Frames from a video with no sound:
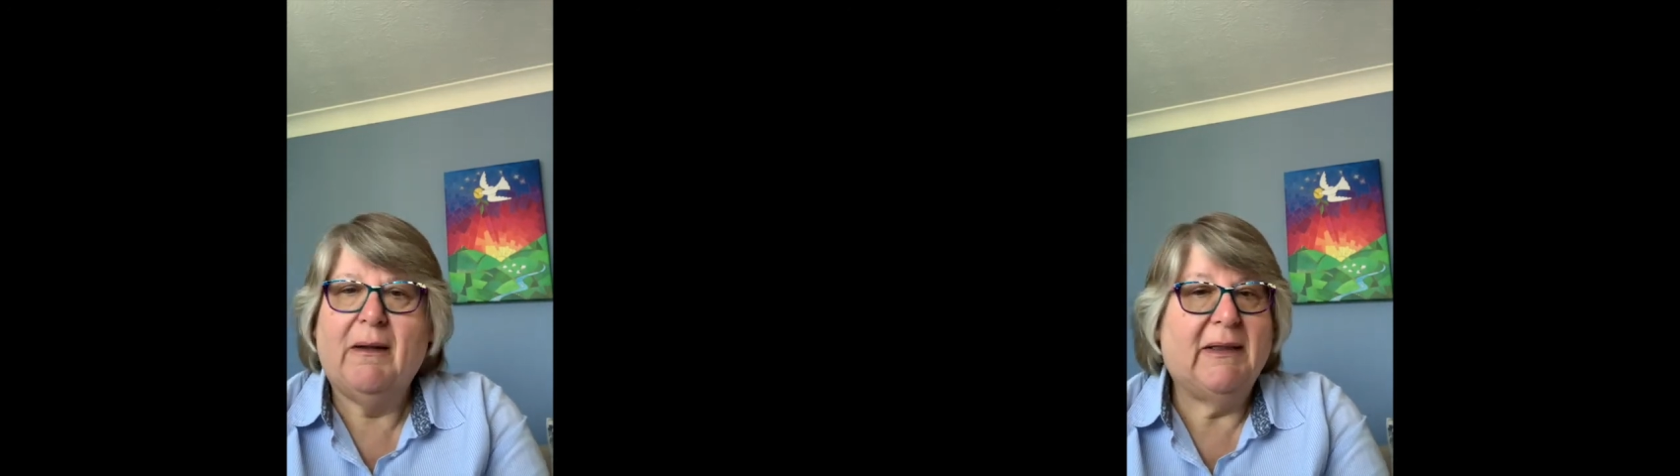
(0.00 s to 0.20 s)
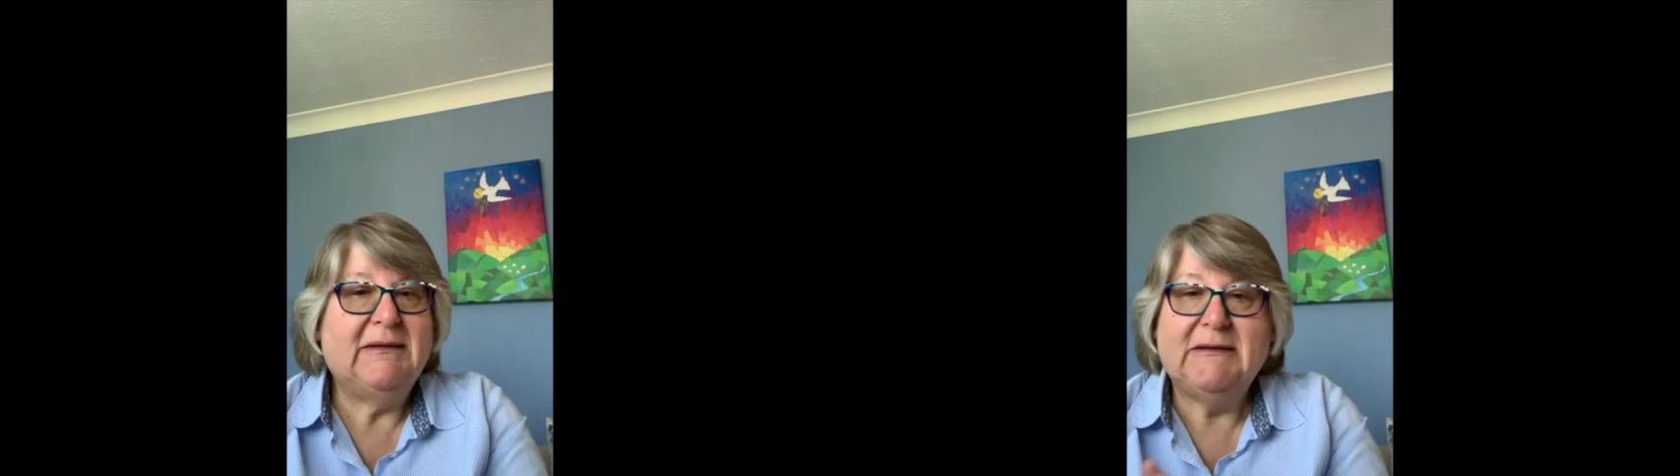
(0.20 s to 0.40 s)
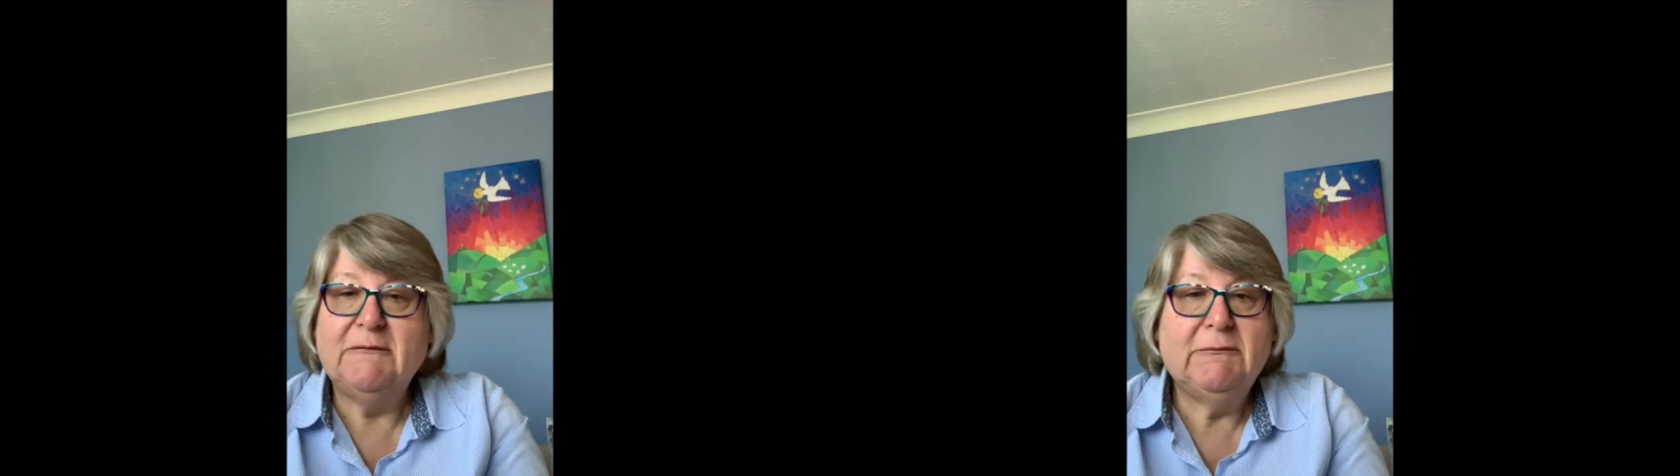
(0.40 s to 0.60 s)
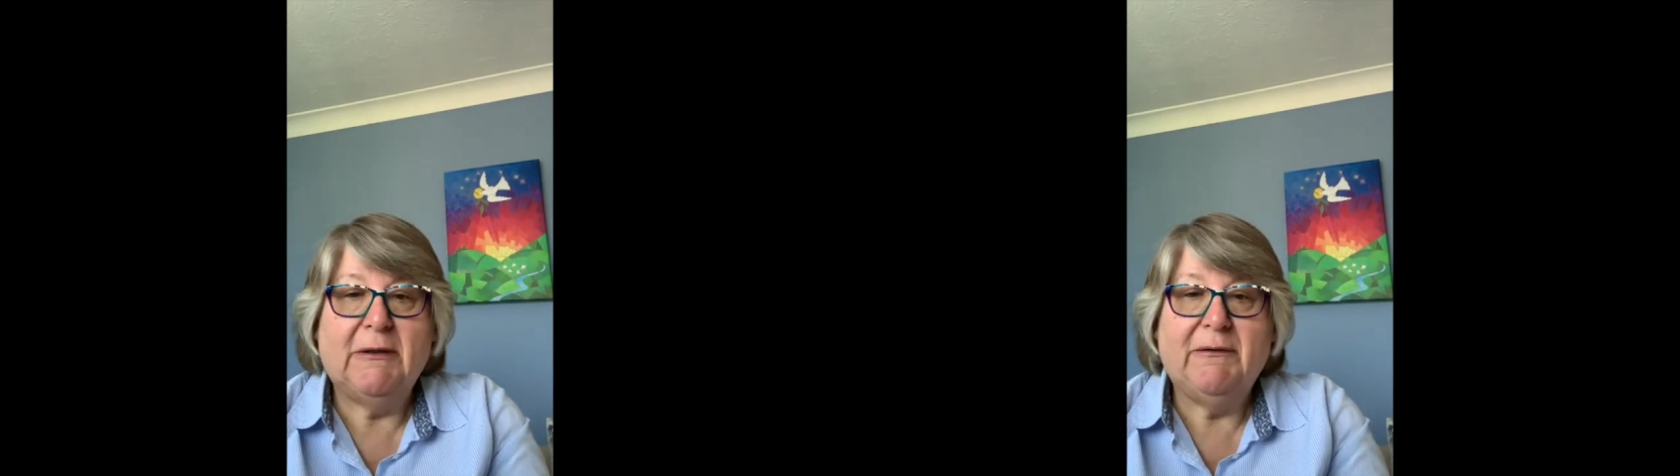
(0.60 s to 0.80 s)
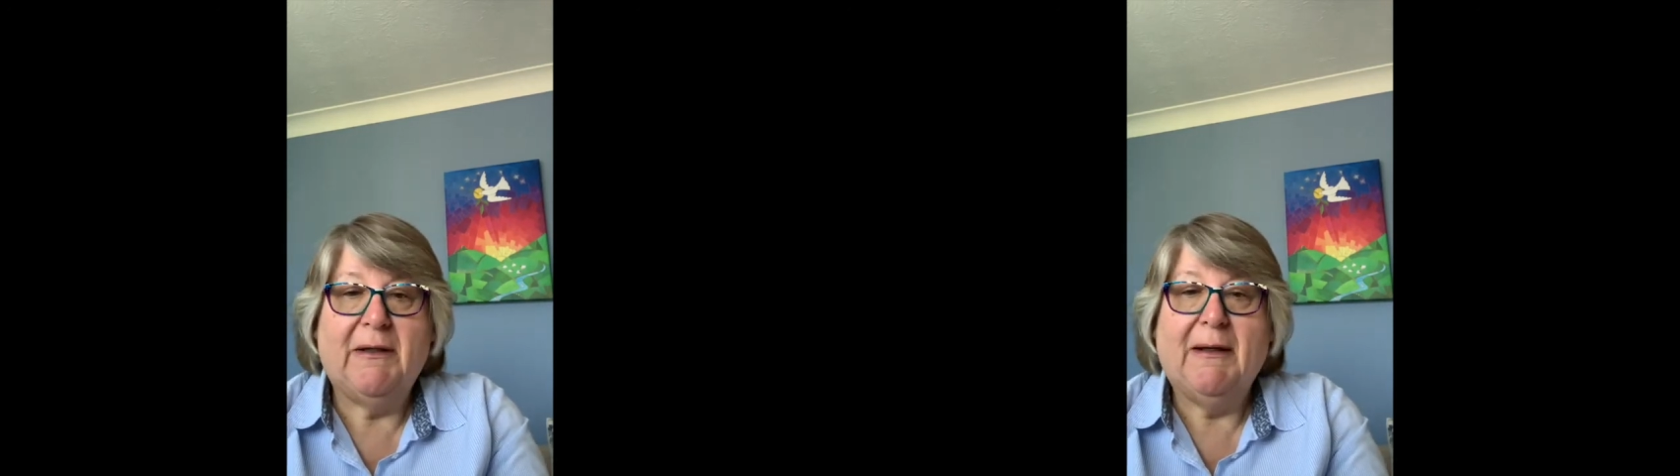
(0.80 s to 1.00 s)
and I still
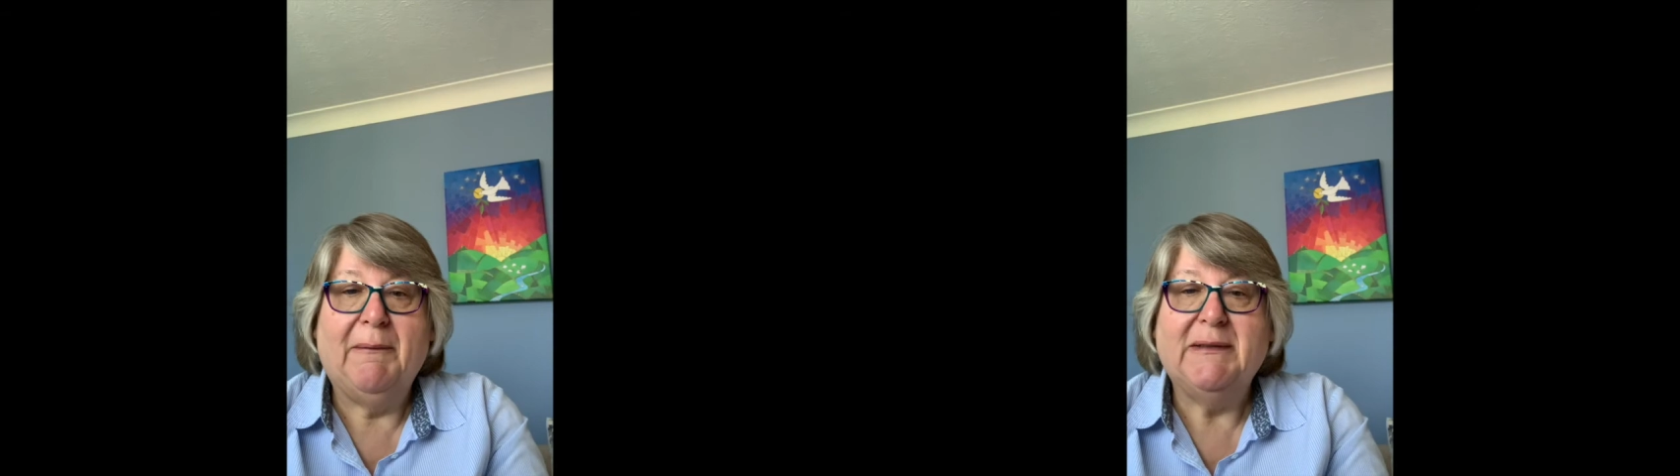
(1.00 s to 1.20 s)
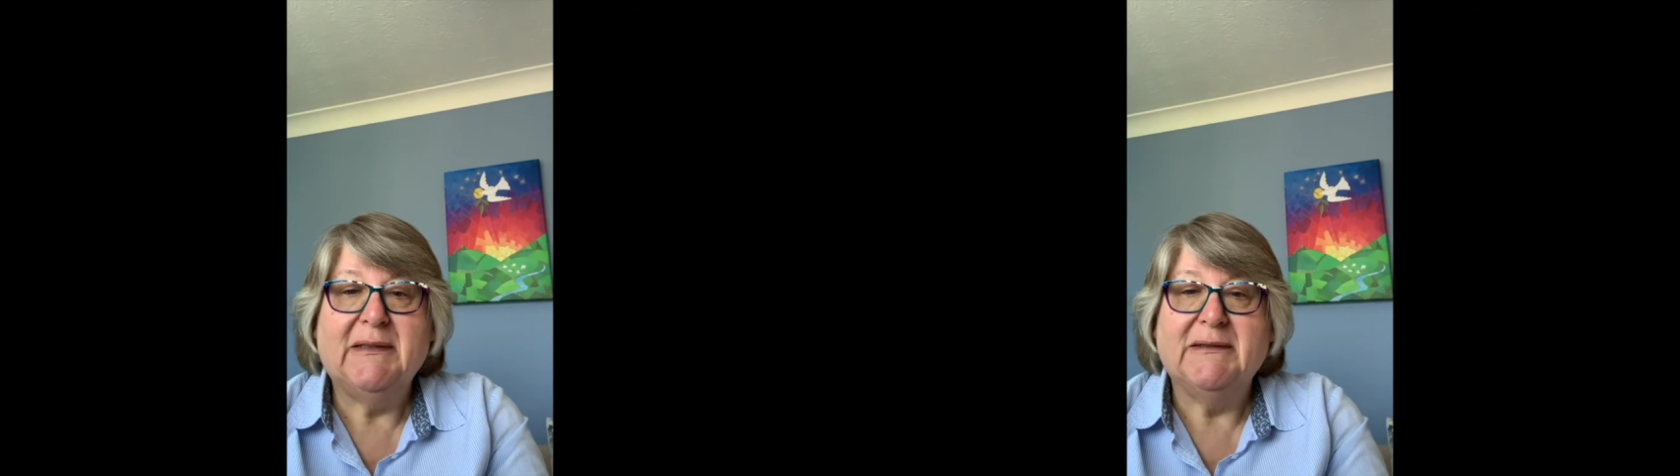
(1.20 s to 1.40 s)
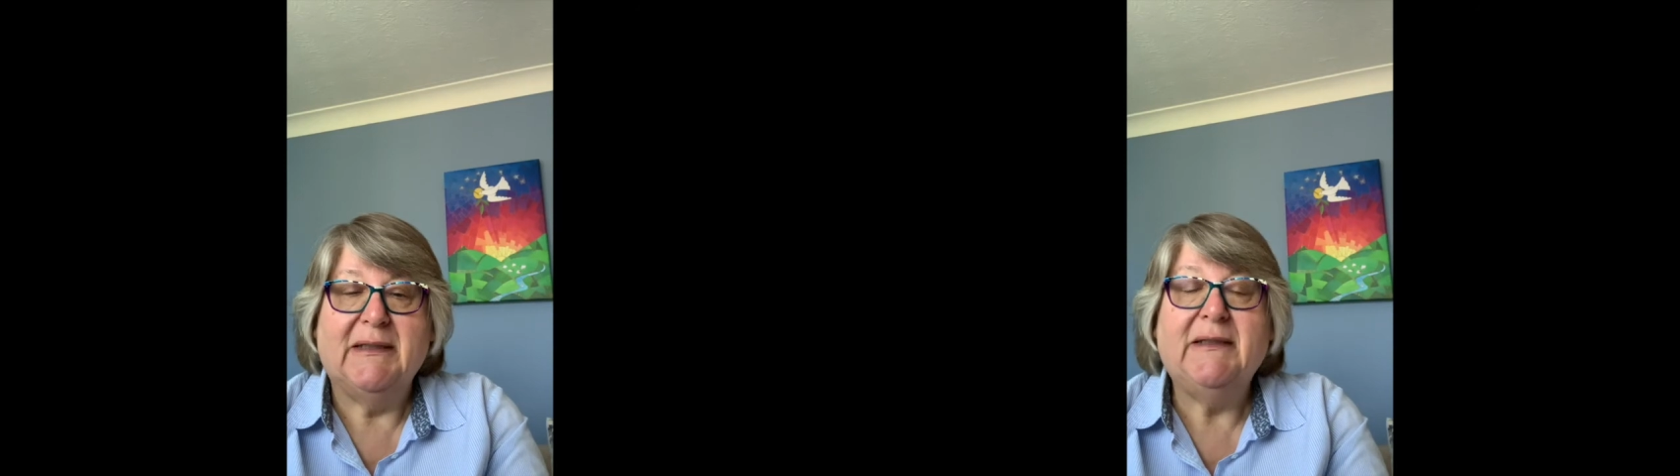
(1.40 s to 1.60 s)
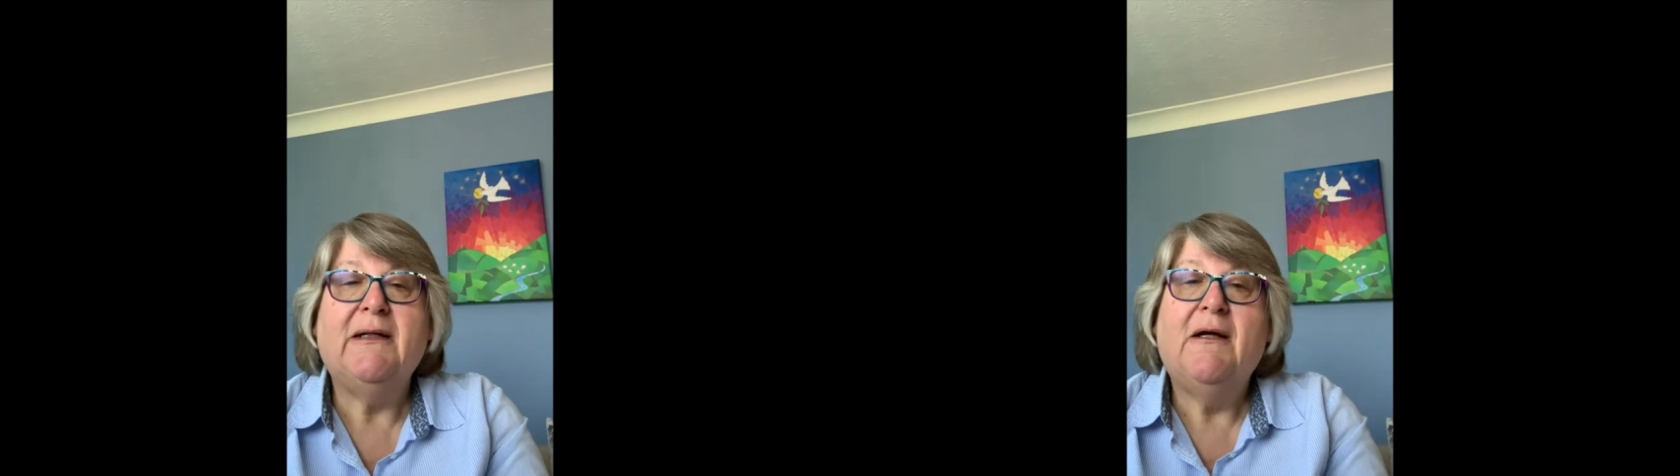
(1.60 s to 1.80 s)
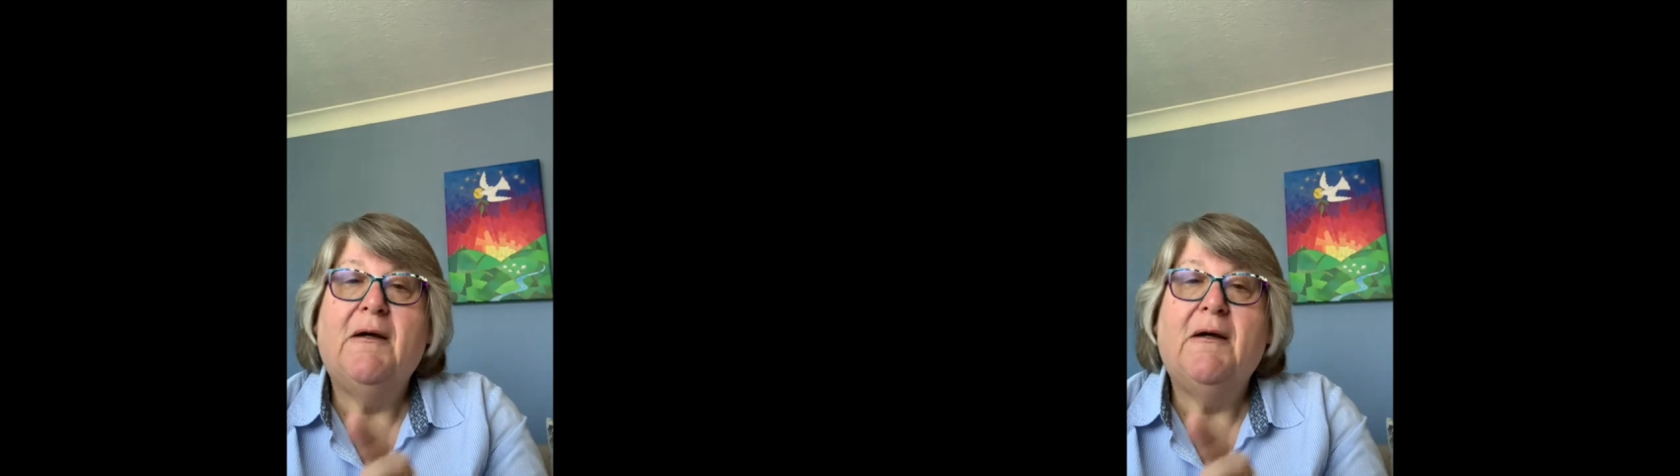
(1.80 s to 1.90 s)
don't know how it does it,